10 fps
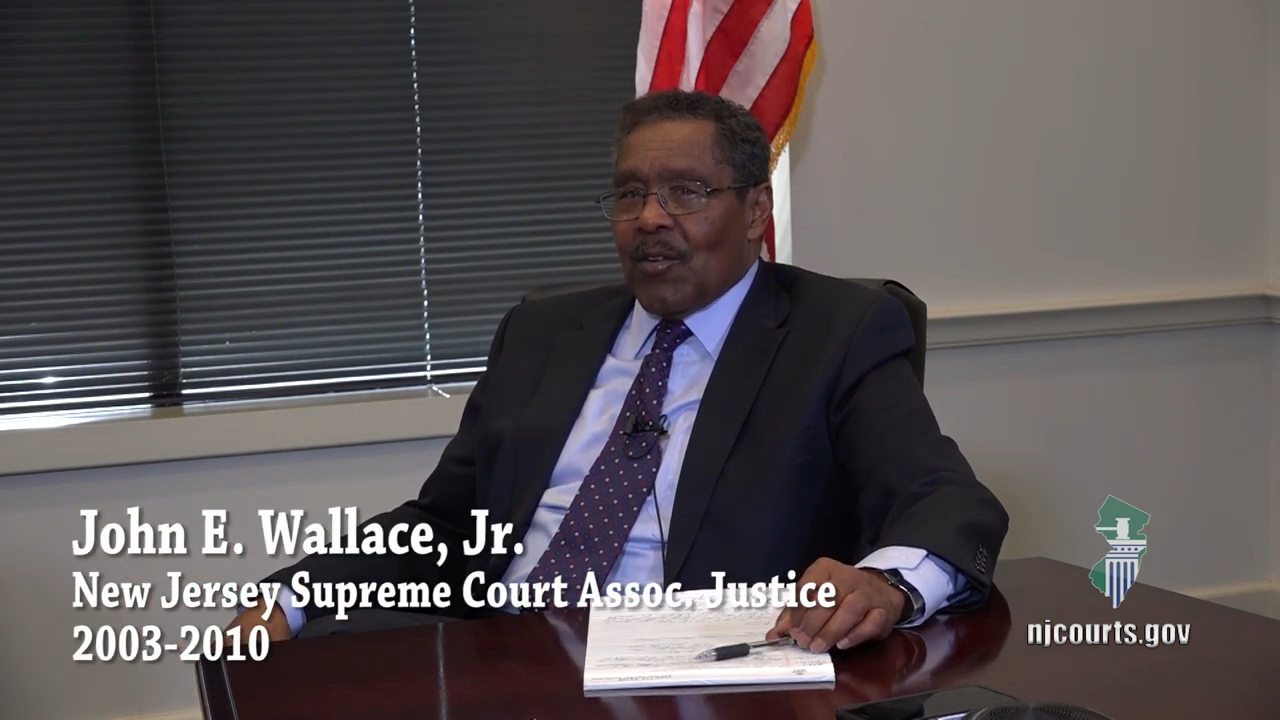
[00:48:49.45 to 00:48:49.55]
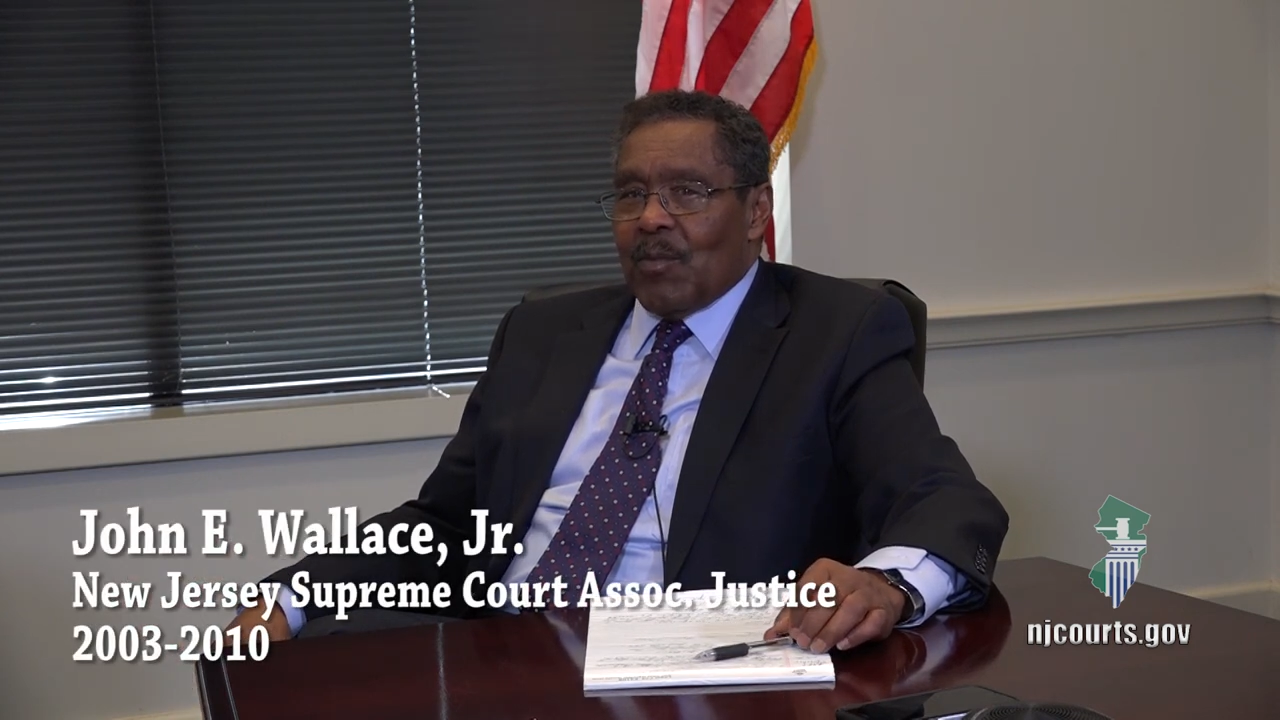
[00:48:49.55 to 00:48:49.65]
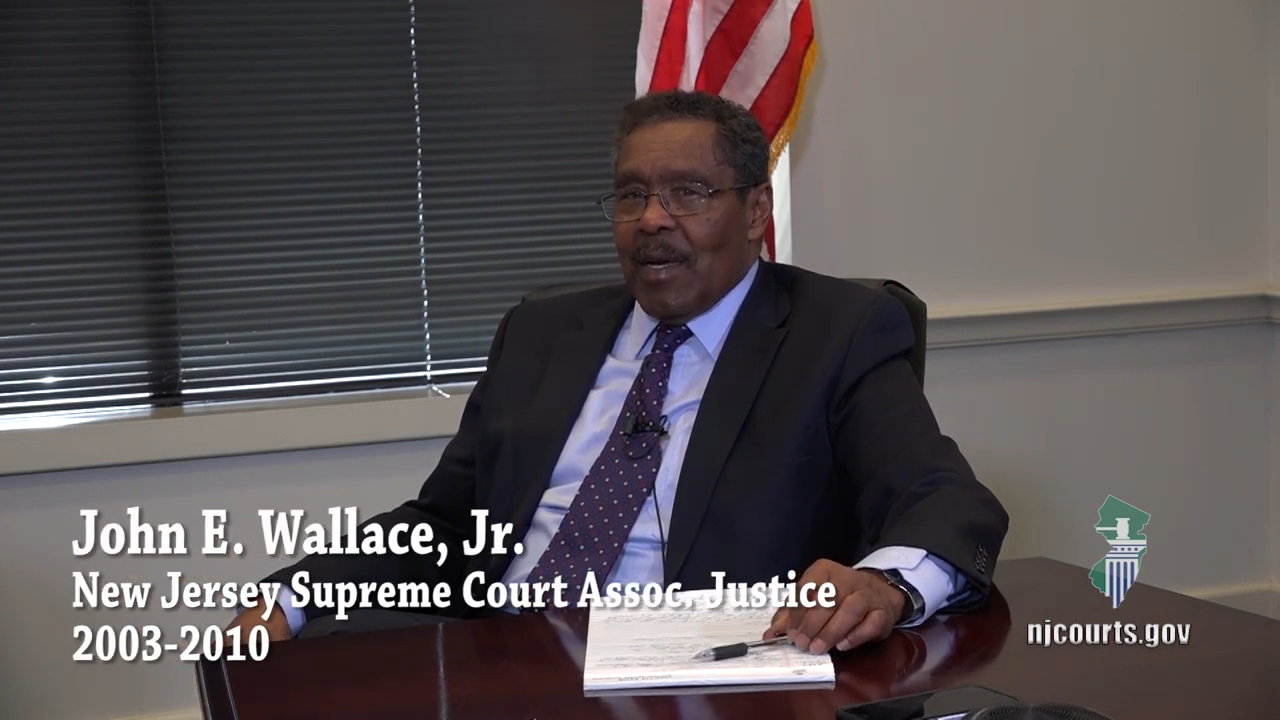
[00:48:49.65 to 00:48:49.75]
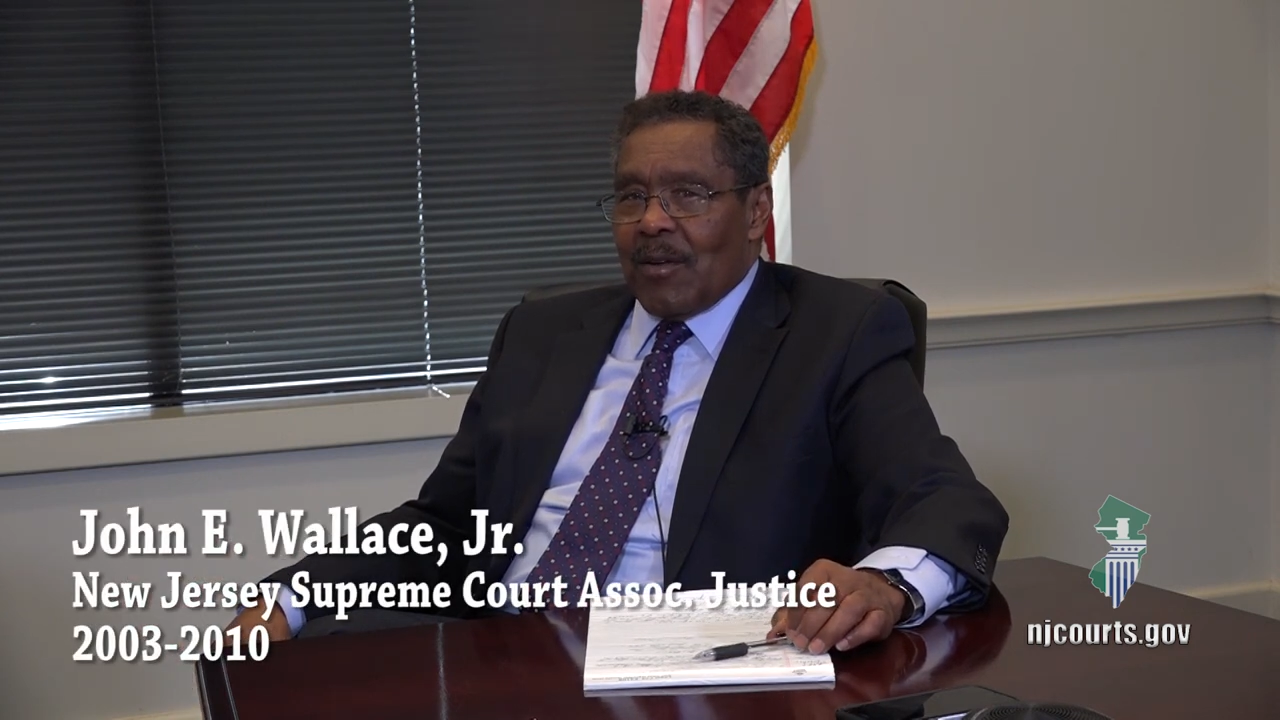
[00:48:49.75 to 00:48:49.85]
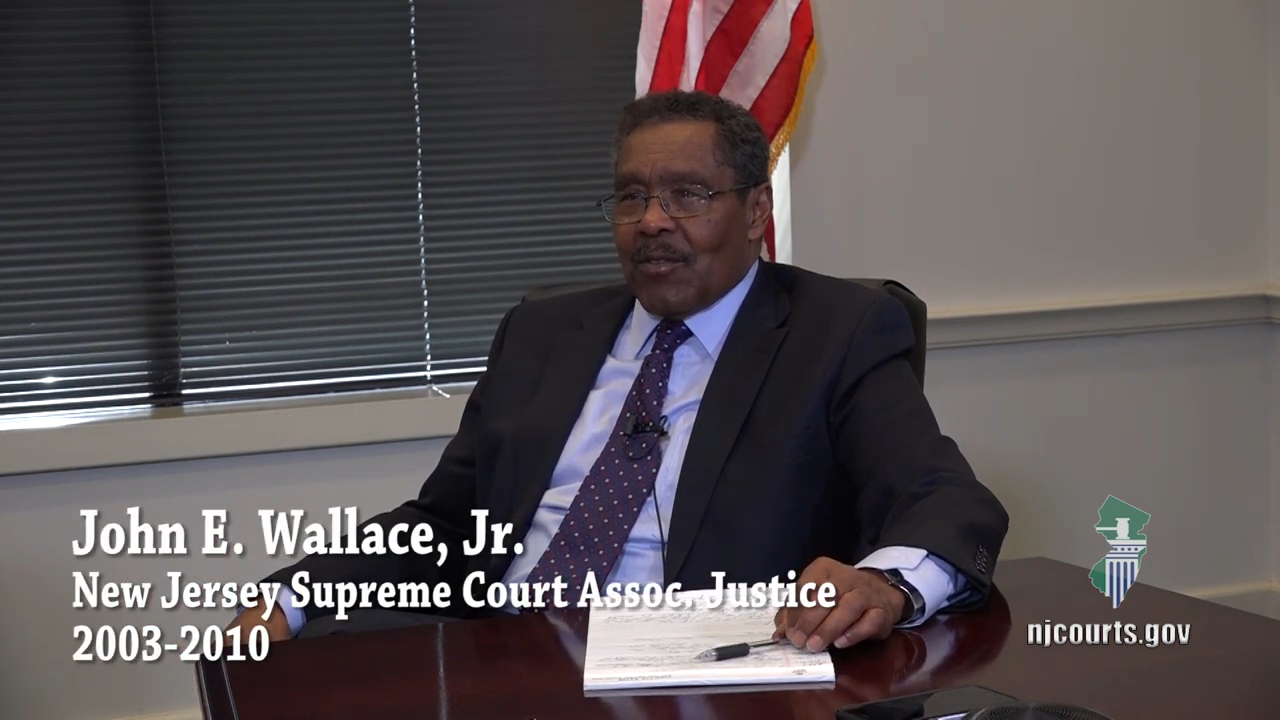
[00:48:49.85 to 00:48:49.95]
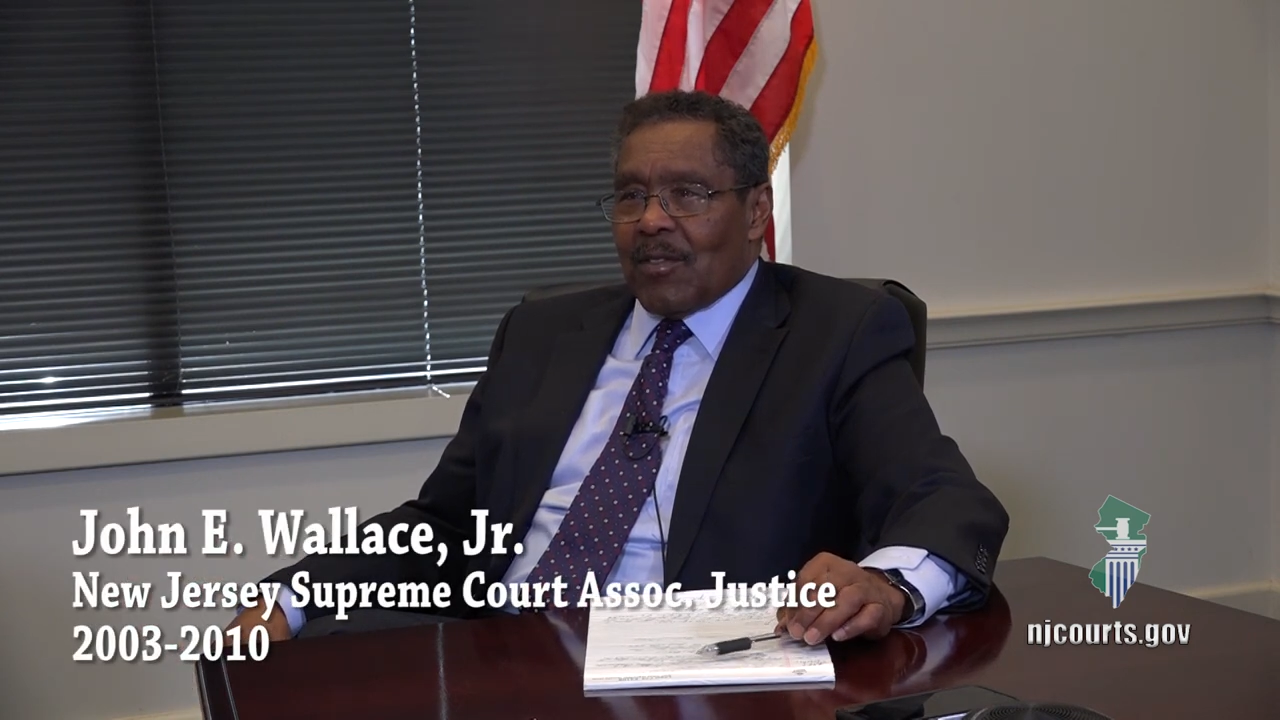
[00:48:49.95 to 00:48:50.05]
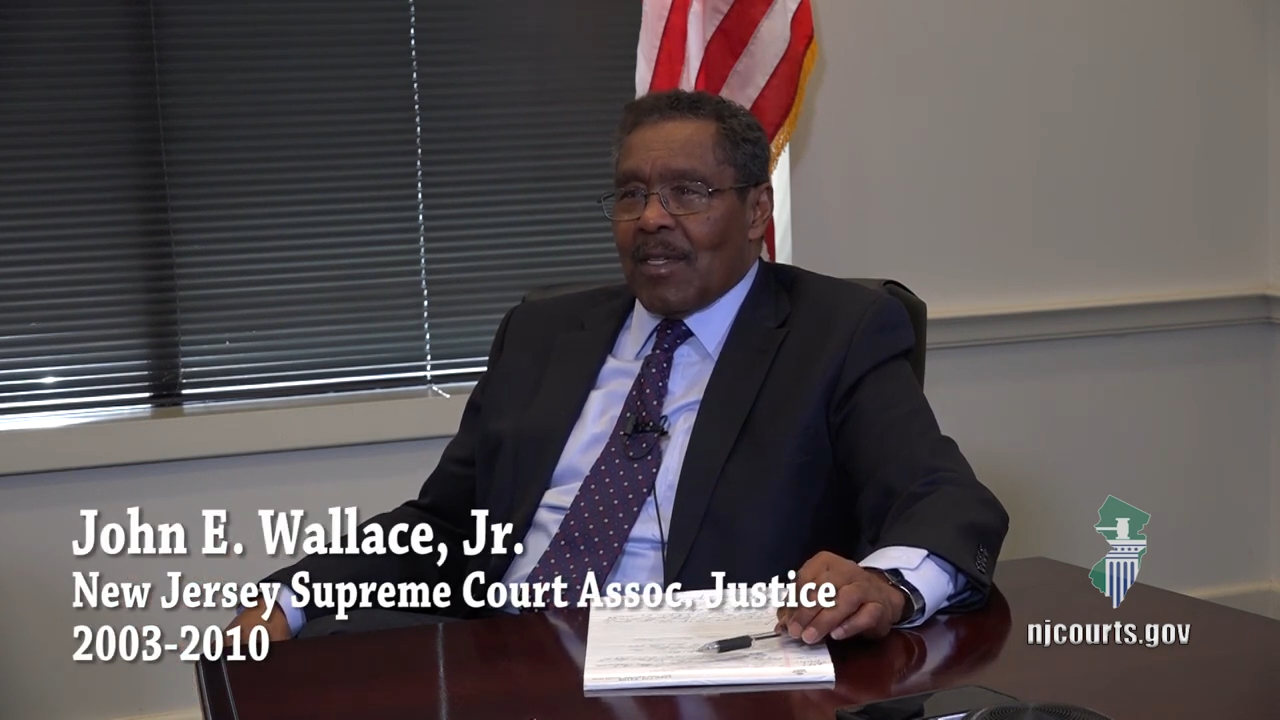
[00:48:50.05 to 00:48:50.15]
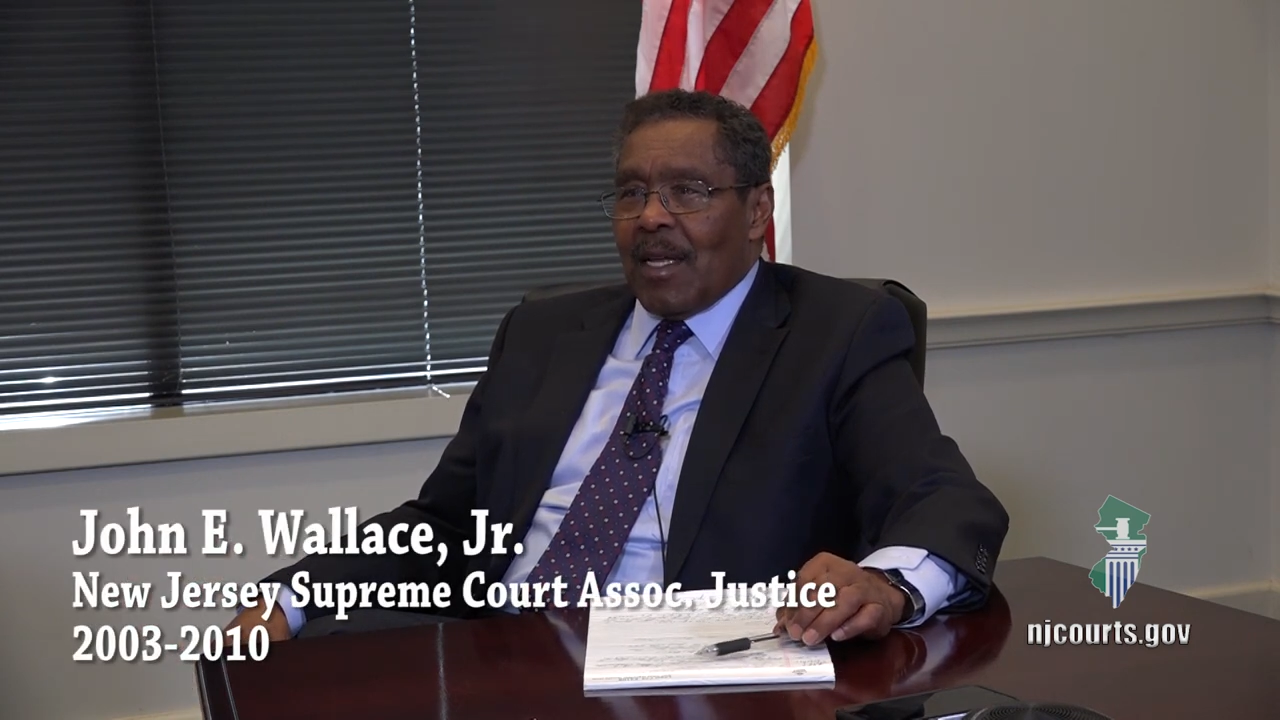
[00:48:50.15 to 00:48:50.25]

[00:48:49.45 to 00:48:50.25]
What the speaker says: good mentors,